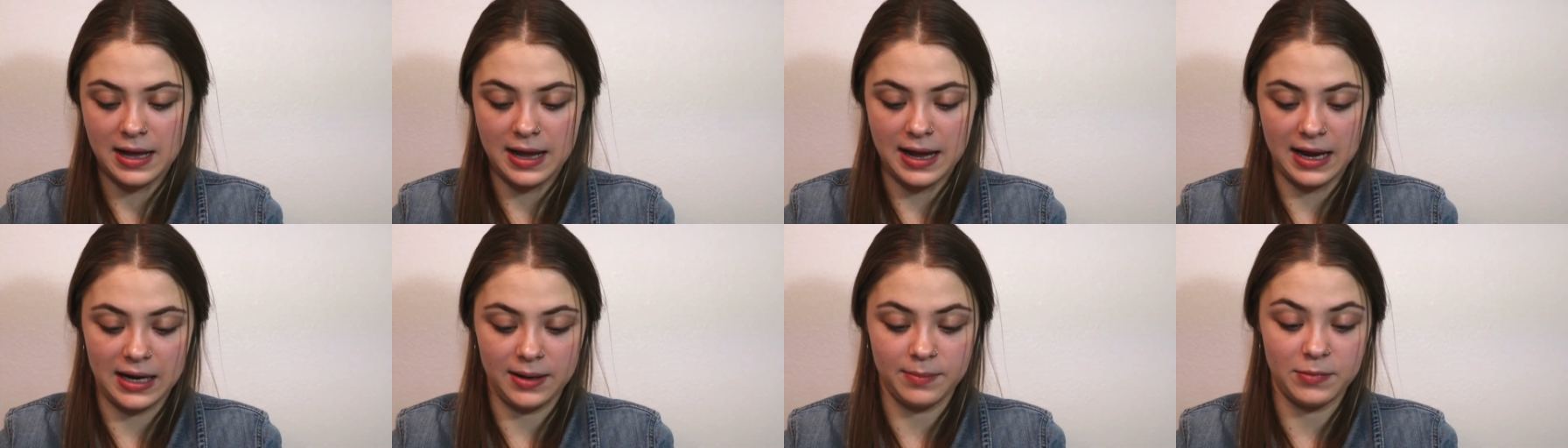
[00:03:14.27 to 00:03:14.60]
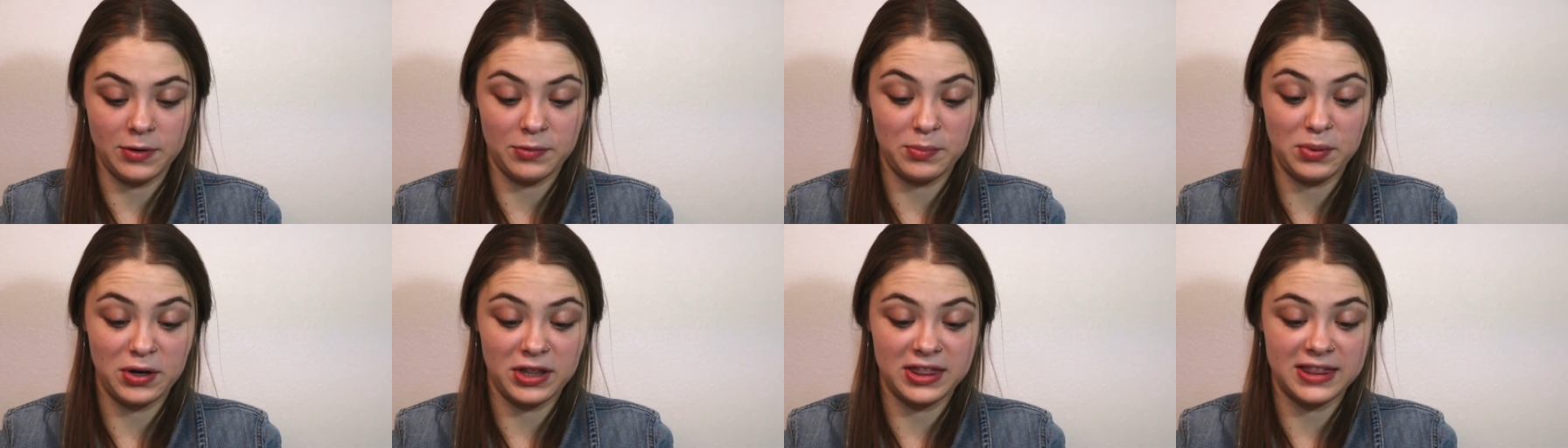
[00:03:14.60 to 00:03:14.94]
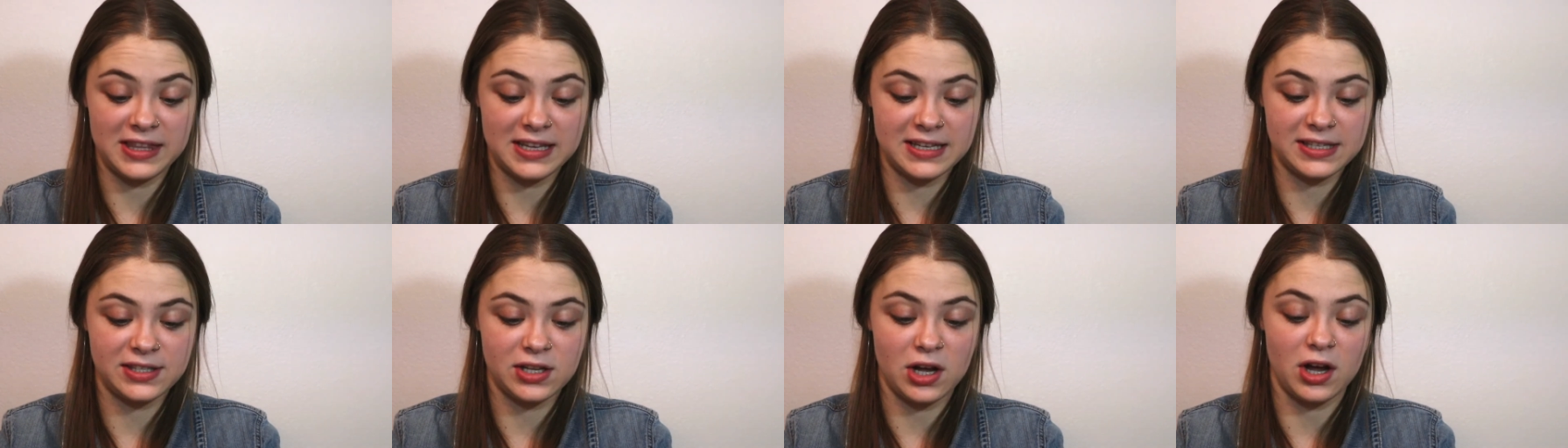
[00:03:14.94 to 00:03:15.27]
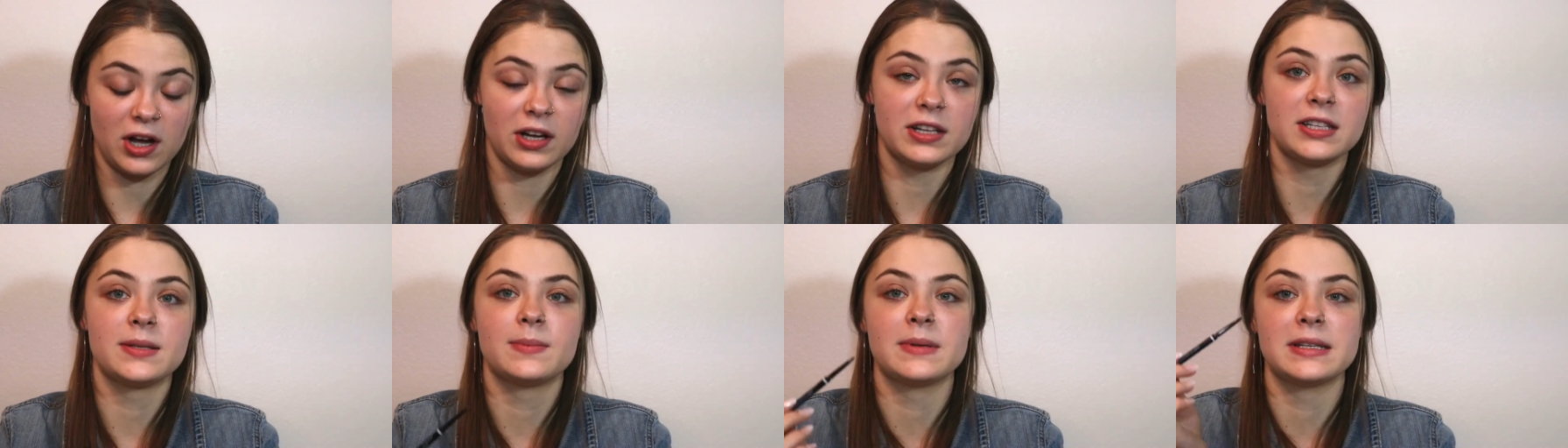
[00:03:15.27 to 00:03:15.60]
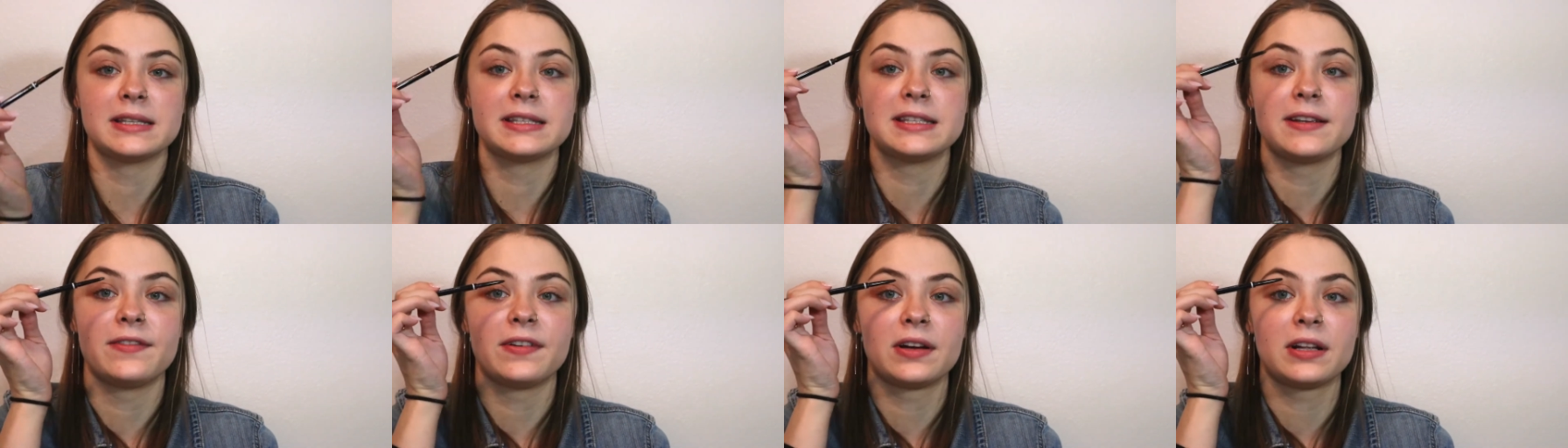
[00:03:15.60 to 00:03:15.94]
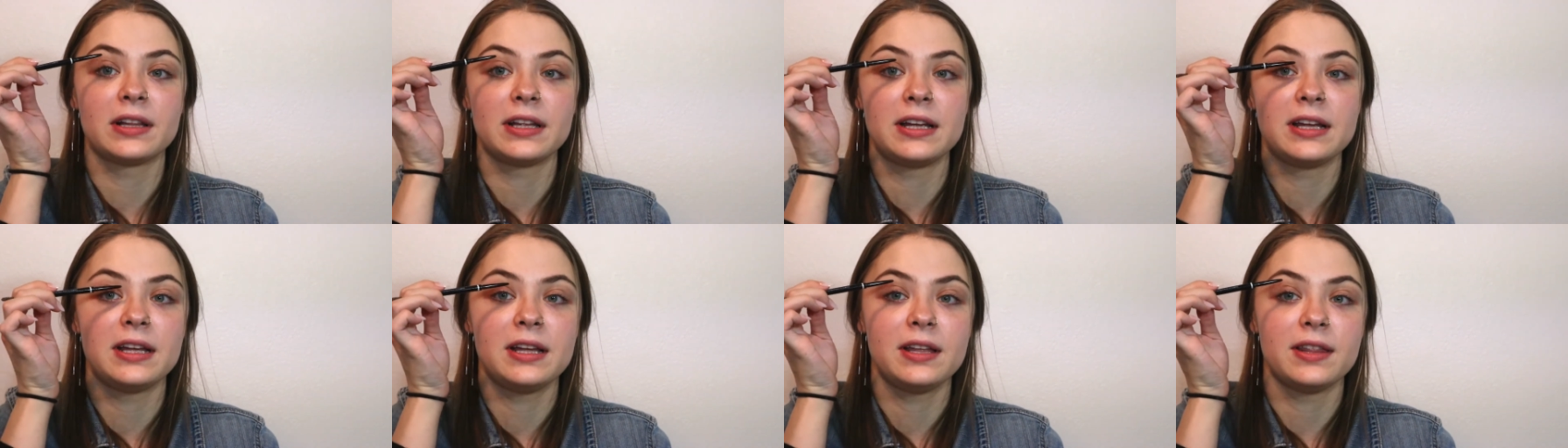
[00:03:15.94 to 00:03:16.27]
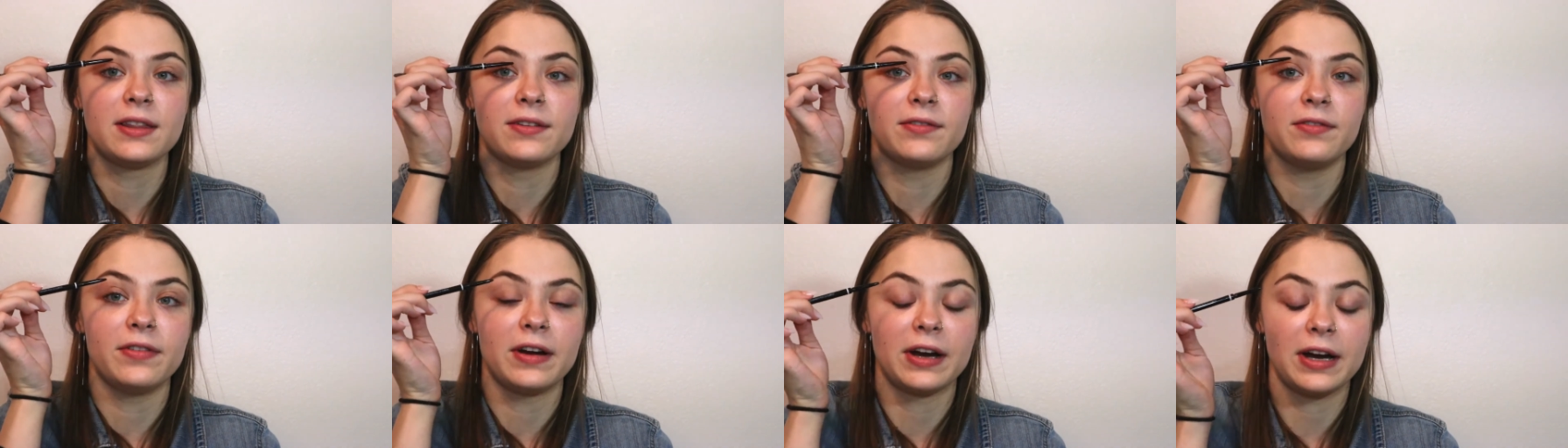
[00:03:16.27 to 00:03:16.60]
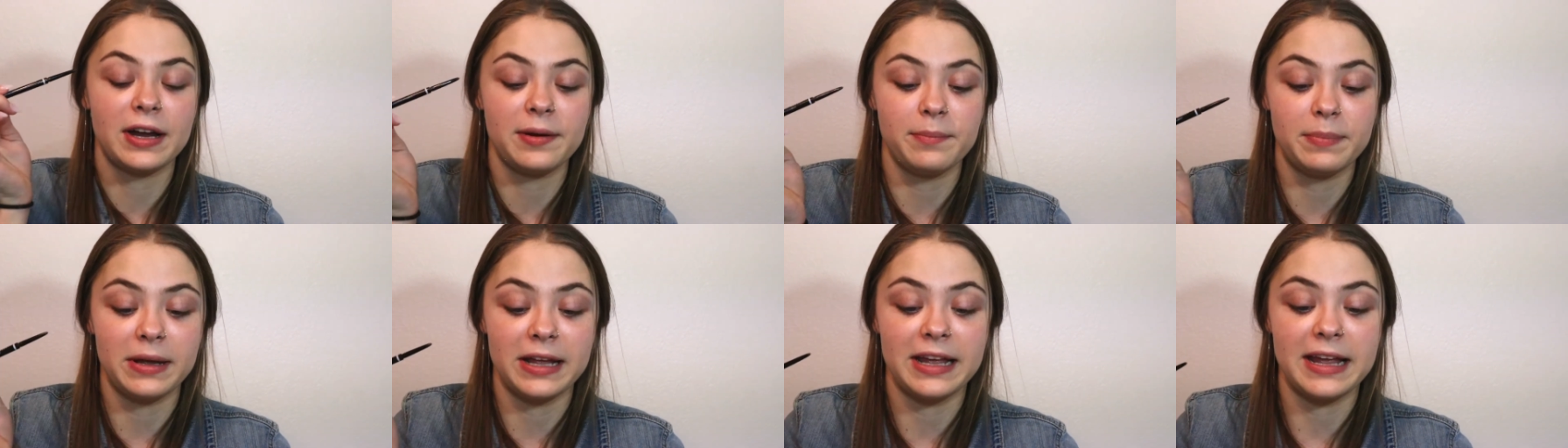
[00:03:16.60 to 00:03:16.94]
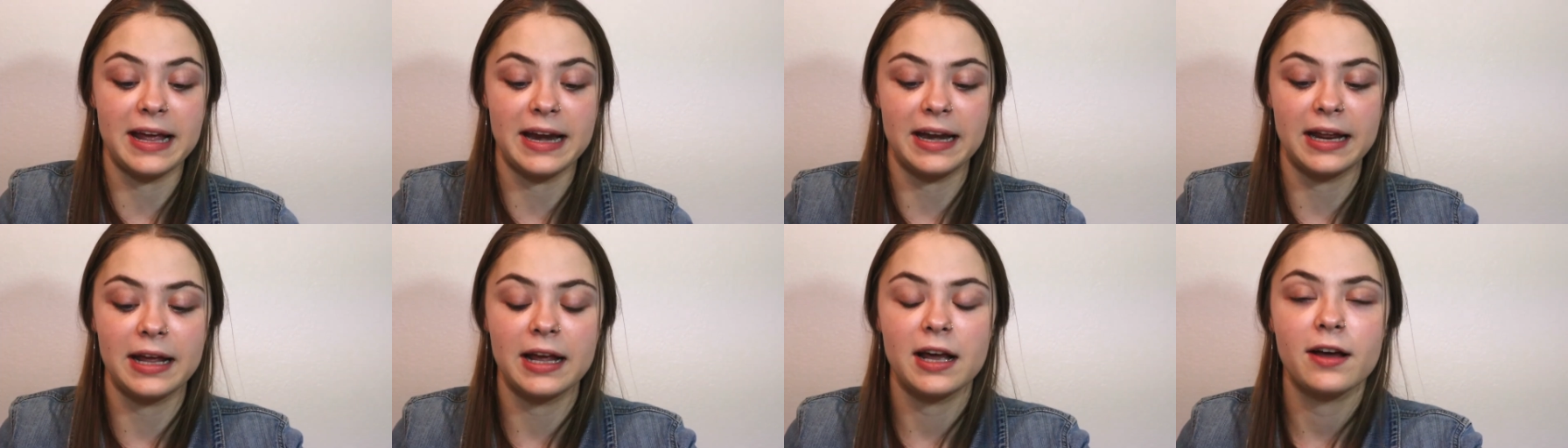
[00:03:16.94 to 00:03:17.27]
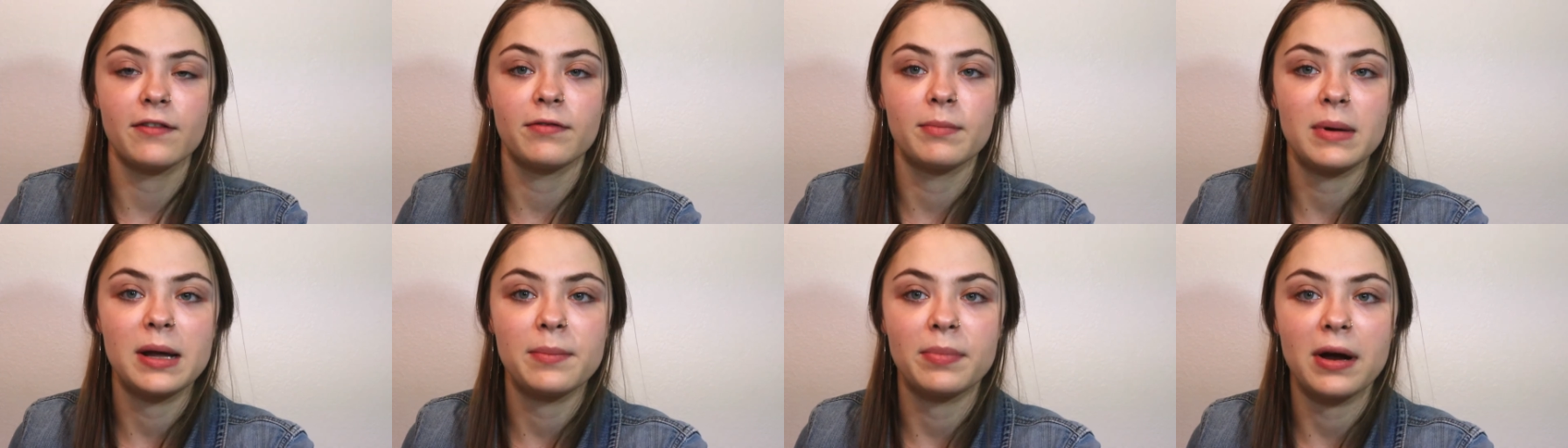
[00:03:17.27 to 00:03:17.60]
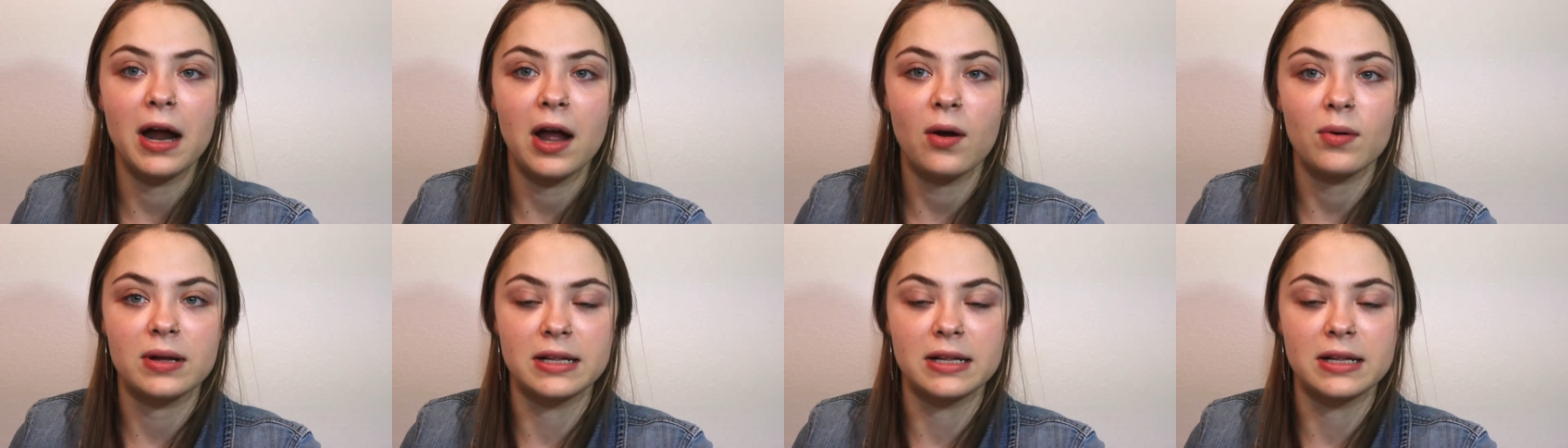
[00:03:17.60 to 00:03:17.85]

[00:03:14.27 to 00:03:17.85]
And I'm gonna put this on specifically the very beginning of my brow.